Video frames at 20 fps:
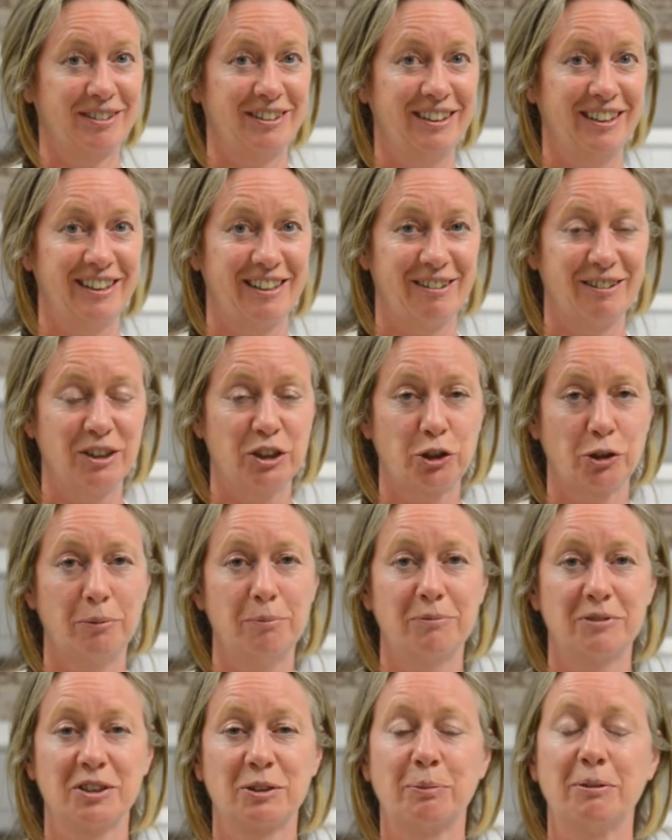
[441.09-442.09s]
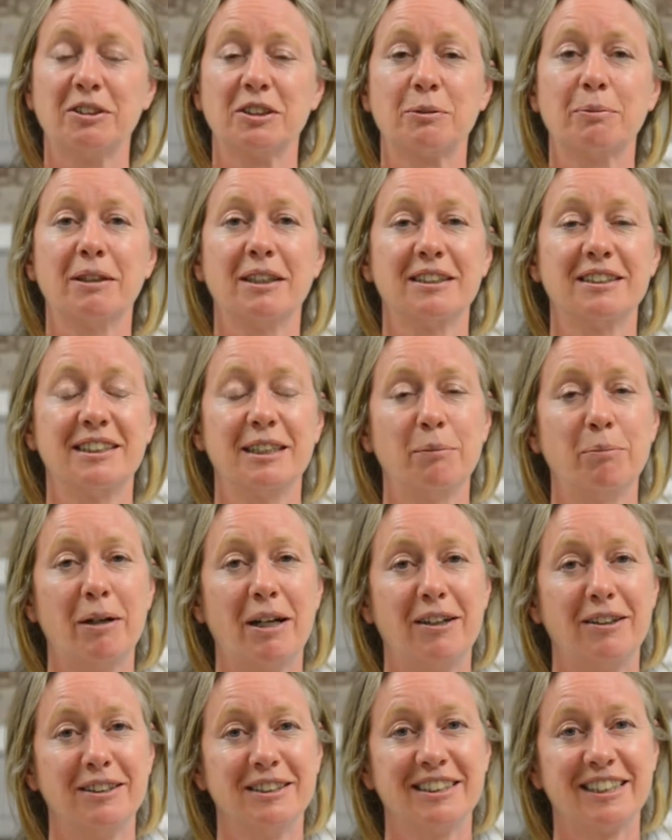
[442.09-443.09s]
a joint responsibility
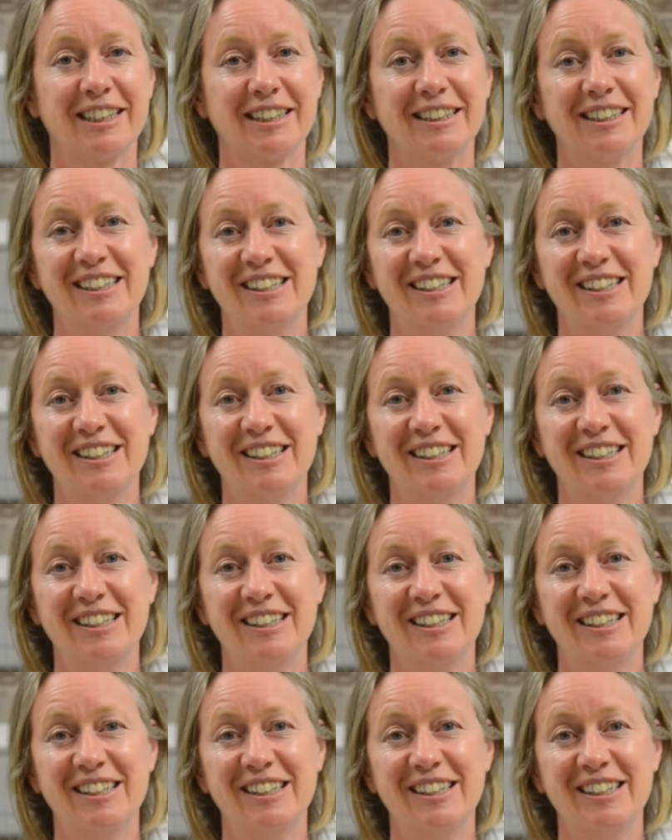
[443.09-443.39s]
parenting,